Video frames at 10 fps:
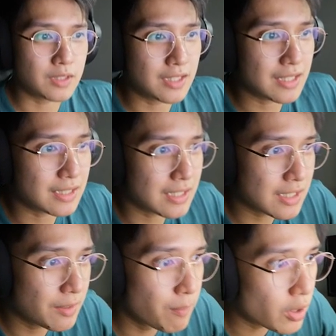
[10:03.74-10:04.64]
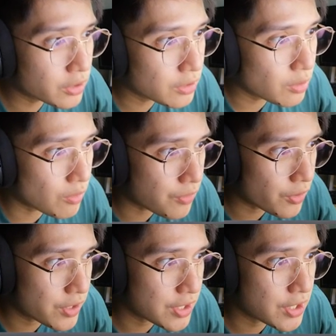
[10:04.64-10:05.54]
the button over
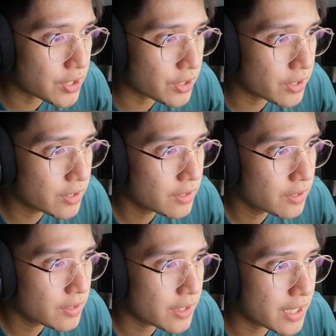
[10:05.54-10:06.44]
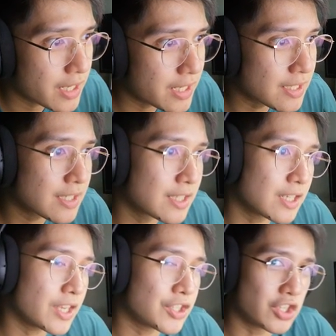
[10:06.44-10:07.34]
here is
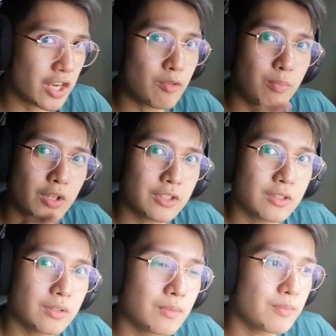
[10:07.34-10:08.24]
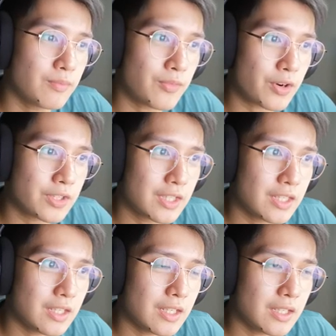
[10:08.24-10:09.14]
the eject button for
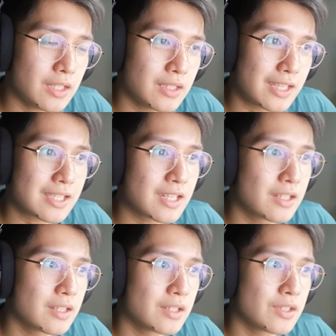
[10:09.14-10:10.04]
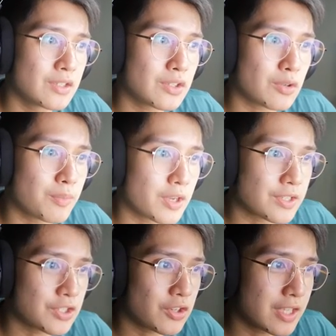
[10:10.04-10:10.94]
the disk. So
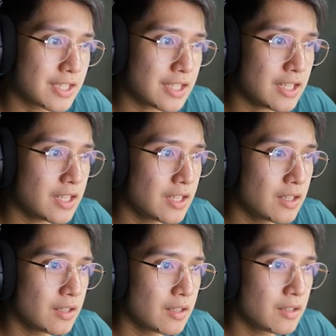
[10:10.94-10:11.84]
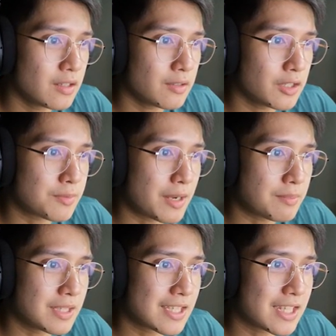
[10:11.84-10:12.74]
because as you can see, this might
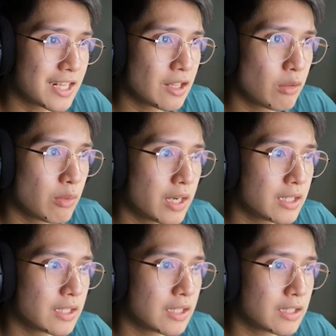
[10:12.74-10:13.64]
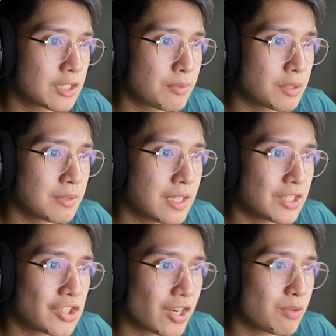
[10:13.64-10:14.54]
be the signal one and this might be the
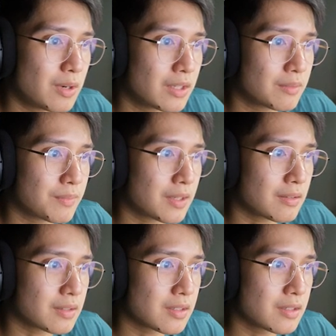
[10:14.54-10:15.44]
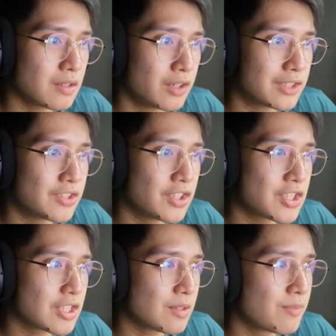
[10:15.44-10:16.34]
eject one because on the
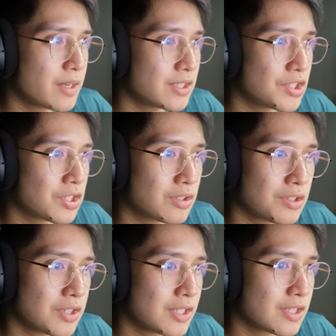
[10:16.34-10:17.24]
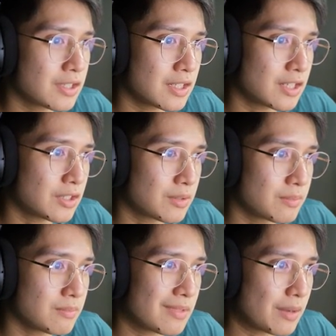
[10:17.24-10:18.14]
digital edition there isn't another
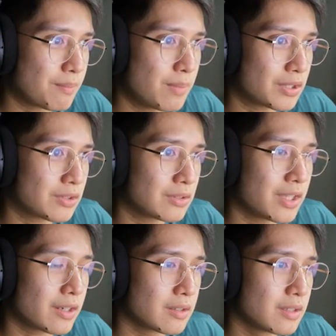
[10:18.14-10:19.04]
like button there